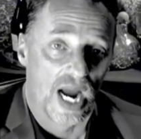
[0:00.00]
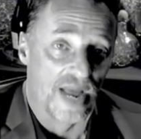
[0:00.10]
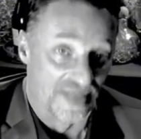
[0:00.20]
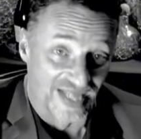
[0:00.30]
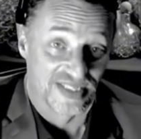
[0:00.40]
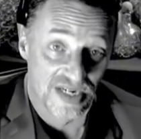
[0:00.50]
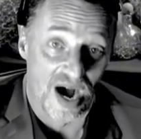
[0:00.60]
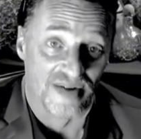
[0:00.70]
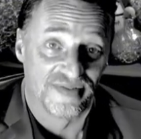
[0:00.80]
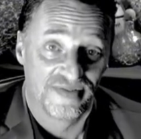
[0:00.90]
And that's
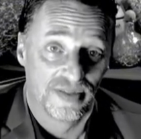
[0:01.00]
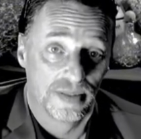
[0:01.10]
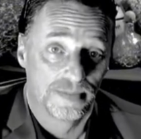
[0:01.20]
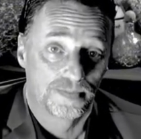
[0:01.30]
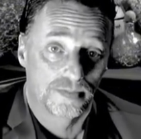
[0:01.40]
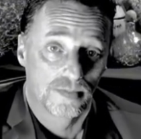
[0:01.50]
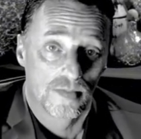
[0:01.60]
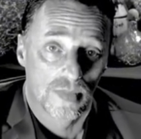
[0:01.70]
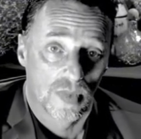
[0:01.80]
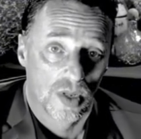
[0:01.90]
enough.
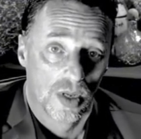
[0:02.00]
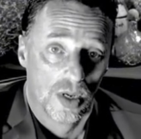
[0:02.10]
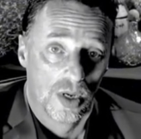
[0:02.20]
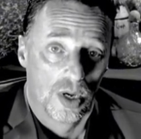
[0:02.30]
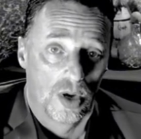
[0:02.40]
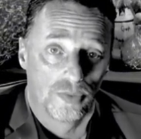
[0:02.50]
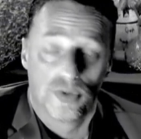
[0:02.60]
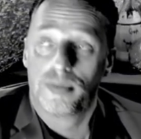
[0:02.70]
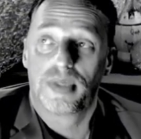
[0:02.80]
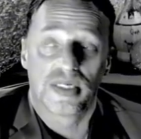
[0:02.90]
A
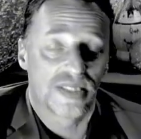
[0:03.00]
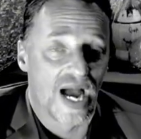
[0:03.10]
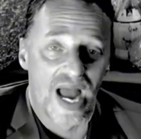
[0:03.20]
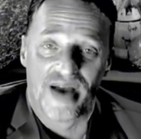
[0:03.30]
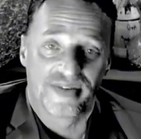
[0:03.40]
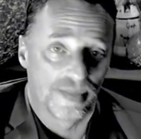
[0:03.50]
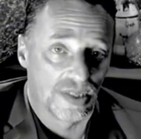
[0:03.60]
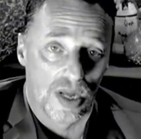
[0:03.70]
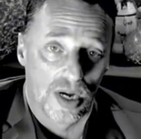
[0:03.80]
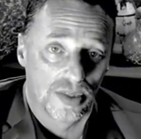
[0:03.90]
room does not have to
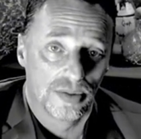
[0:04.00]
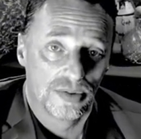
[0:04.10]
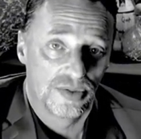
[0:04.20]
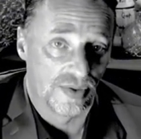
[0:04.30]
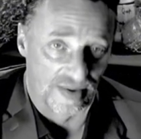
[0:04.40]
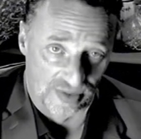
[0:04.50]
belong to